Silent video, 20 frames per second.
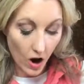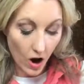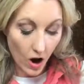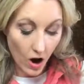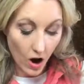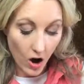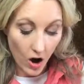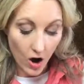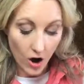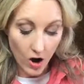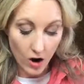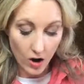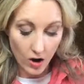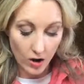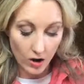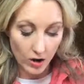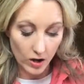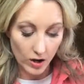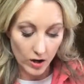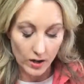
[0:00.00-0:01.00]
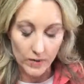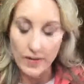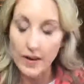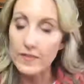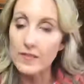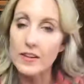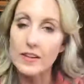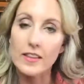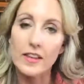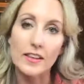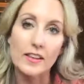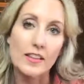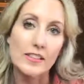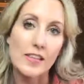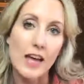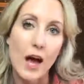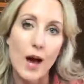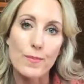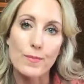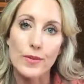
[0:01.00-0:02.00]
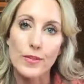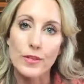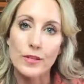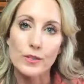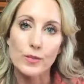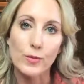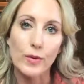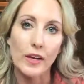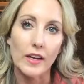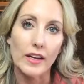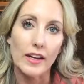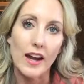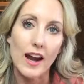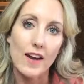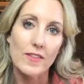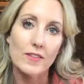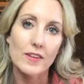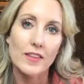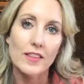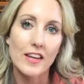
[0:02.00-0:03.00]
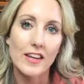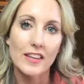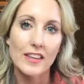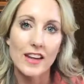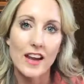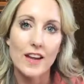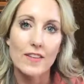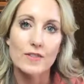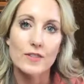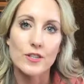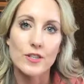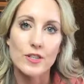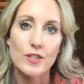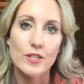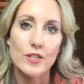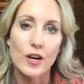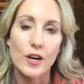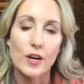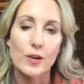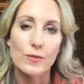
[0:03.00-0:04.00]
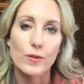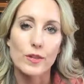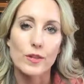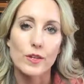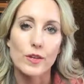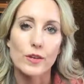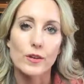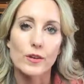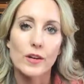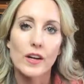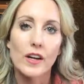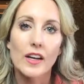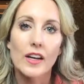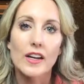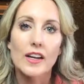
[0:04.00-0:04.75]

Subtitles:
all of everything that's happened this week and everything that I've just shared with you